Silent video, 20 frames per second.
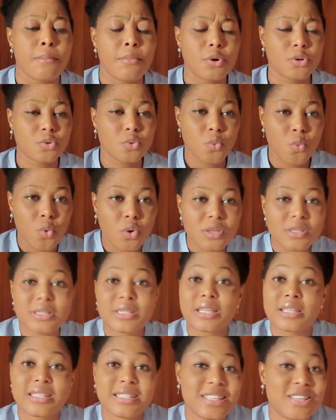But once
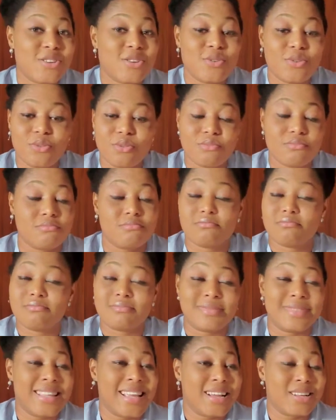they see you,
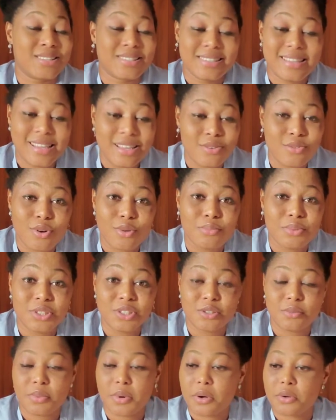they are saying
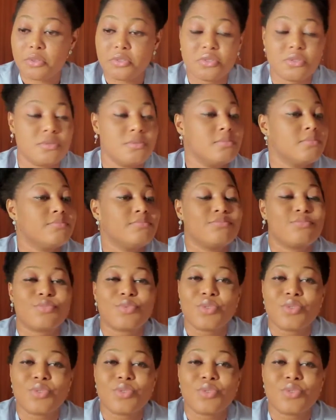rubbish about you.